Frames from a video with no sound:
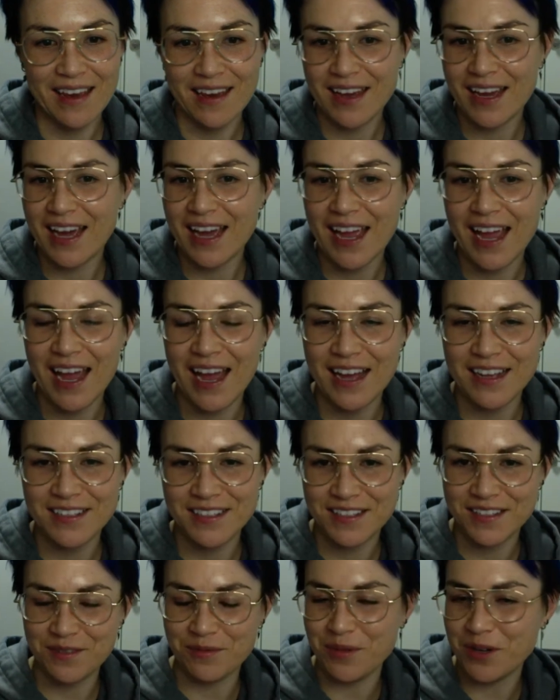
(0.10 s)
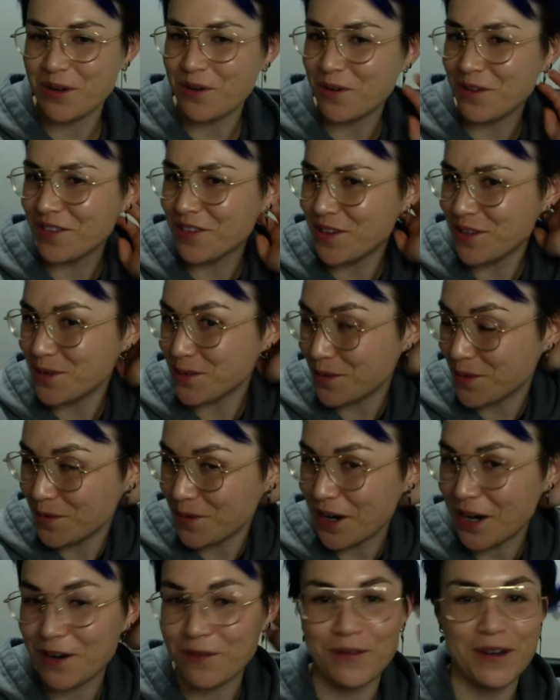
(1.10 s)
I had to record this one
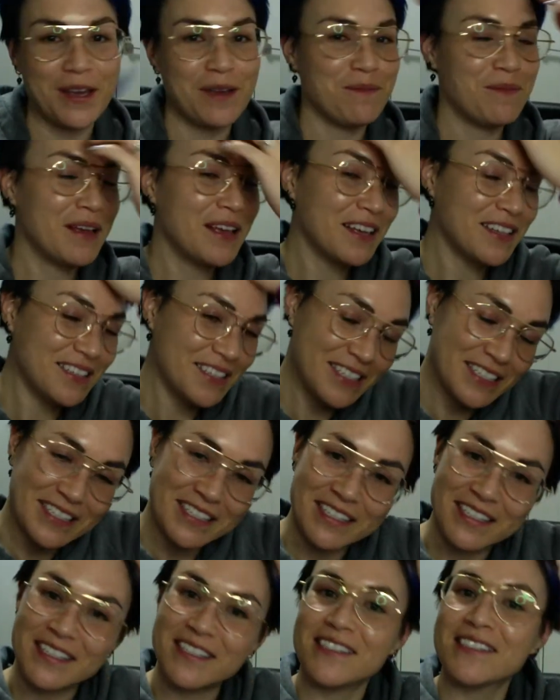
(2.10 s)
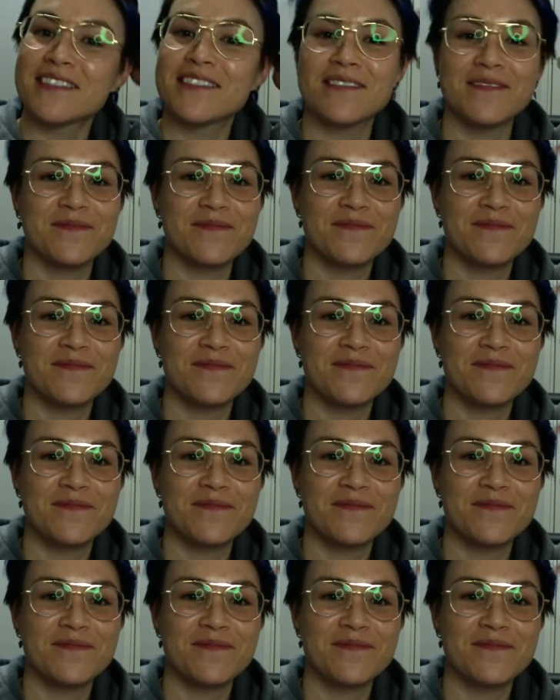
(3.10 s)
right away because this is